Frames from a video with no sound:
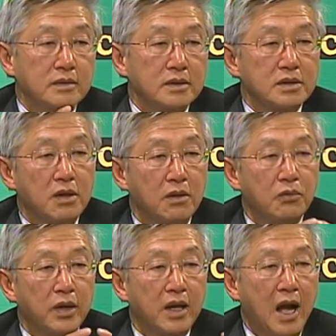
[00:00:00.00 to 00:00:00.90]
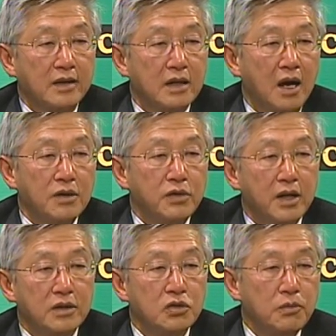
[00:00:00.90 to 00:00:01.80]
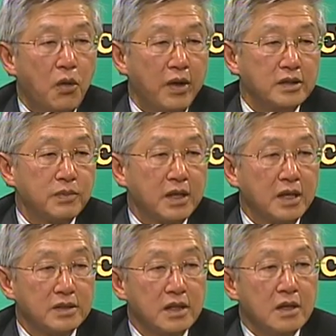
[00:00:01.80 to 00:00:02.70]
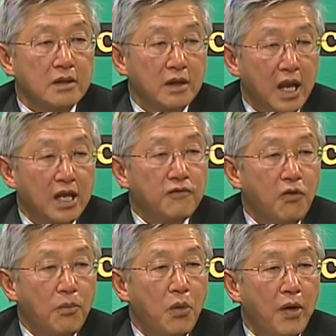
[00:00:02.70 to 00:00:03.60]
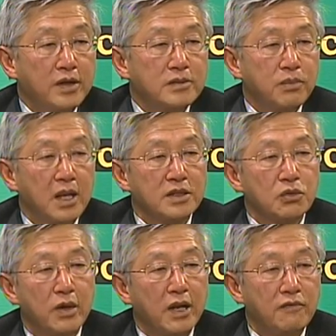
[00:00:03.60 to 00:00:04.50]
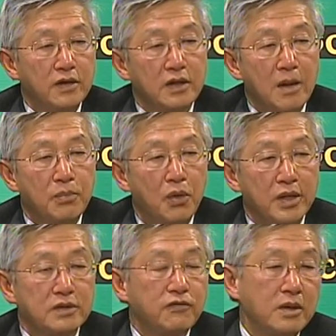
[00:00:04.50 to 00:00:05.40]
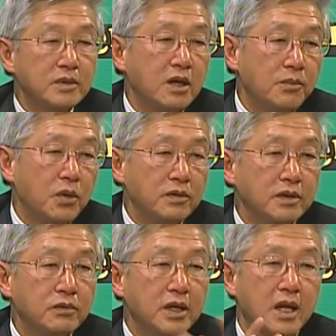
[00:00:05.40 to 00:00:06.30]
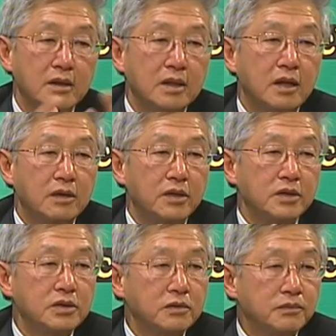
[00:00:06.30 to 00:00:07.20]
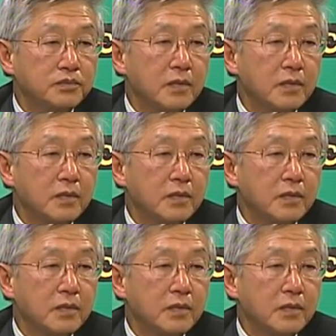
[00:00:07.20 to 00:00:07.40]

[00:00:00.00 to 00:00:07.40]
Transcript: So we got 102 points because the 84 points plus whatever that points from the opponent, we get 102.